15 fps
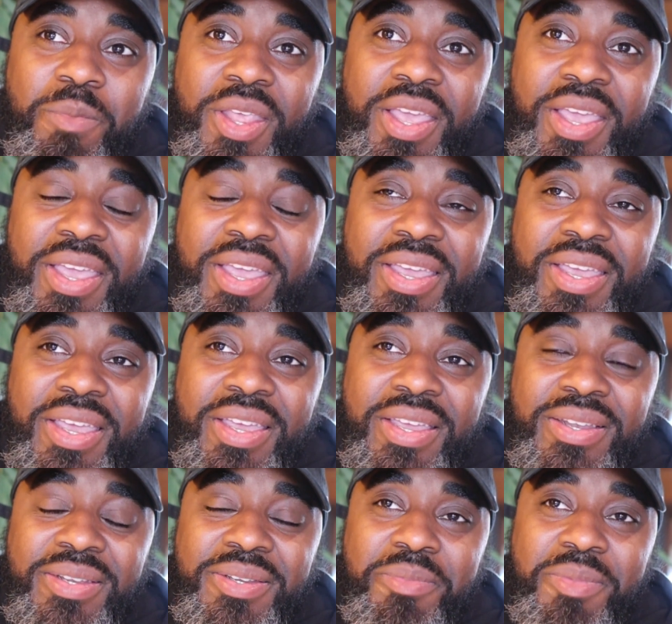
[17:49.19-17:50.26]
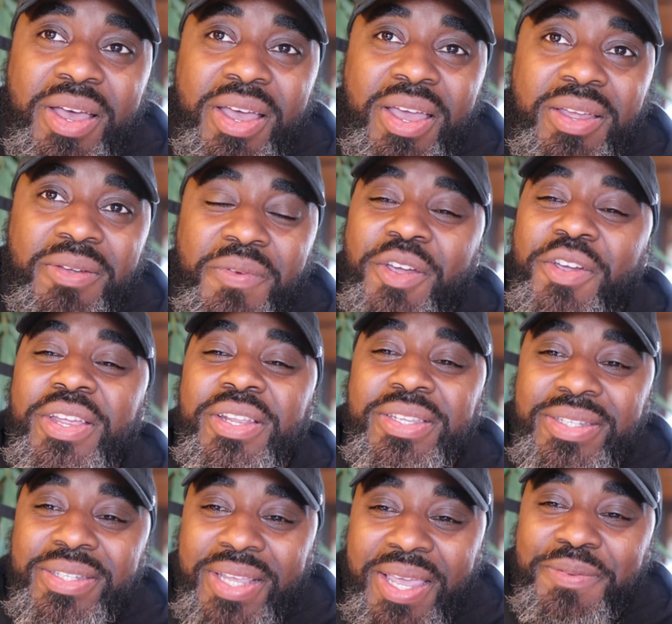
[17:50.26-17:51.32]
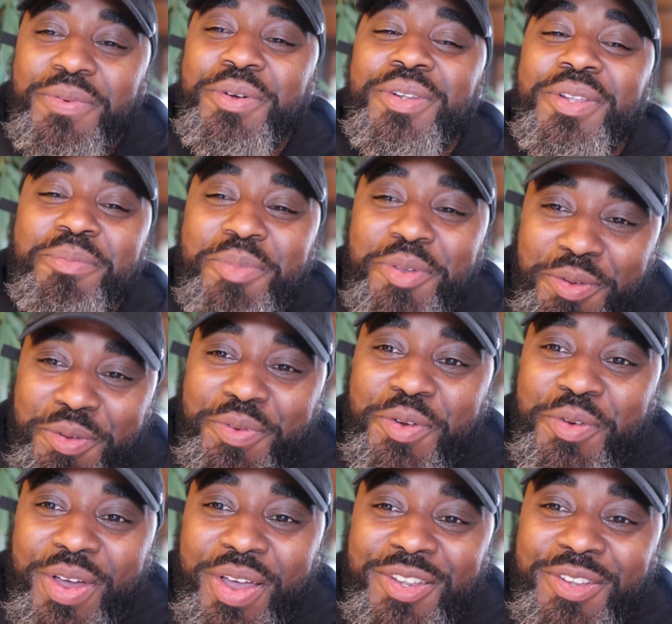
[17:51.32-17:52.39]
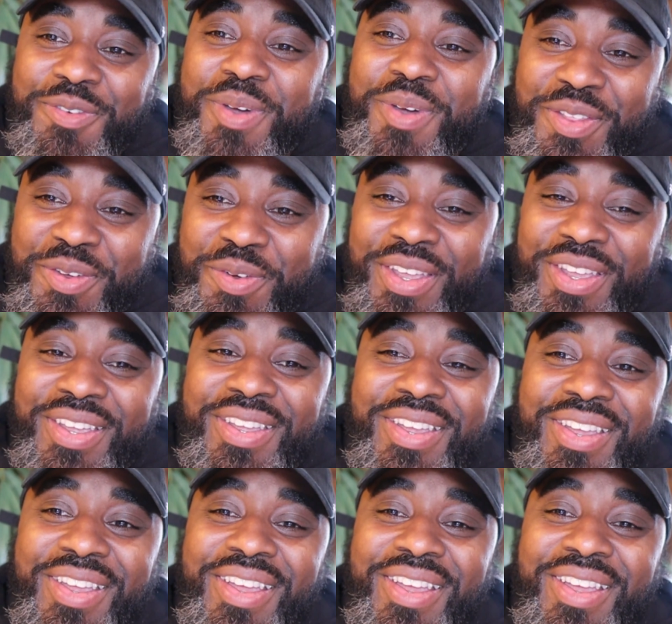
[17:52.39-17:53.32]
and my very insightful and beautiful wife, by the way,